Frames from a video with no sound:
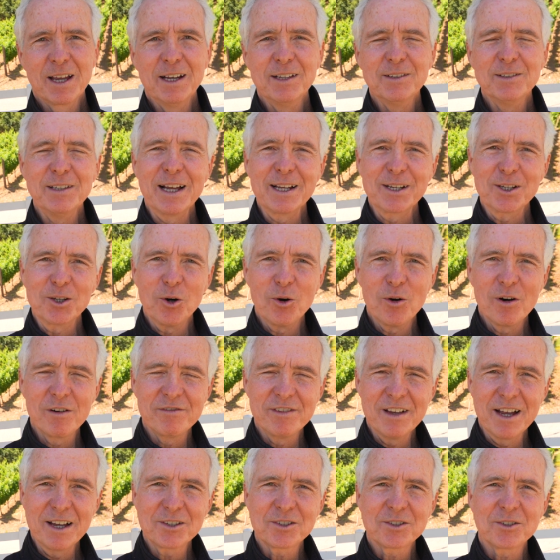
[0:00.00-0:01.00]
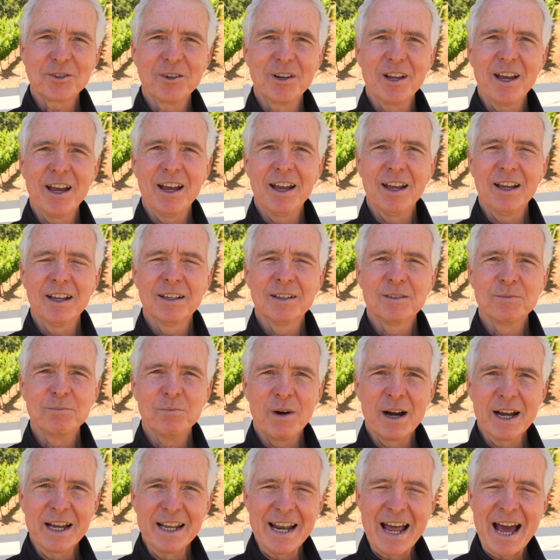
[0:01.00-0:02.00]
Let go of yesterday,
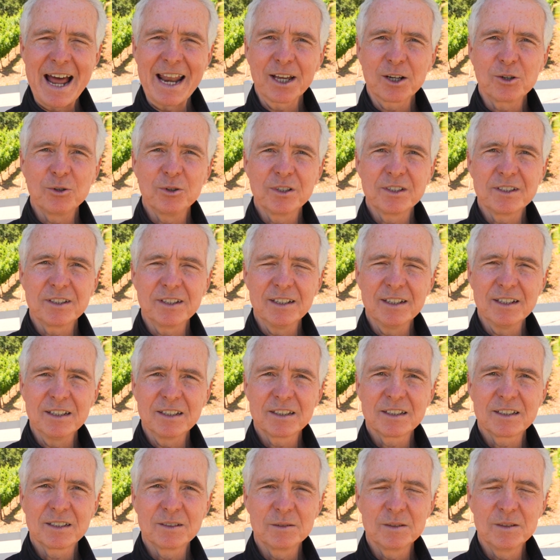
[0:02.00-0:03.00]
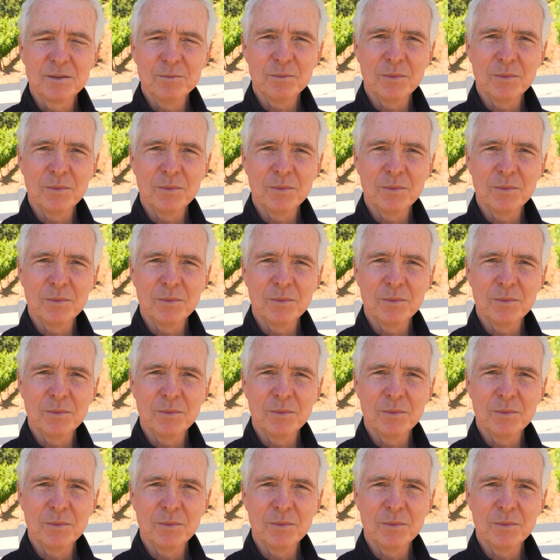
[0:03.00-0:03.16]
my inadequacies,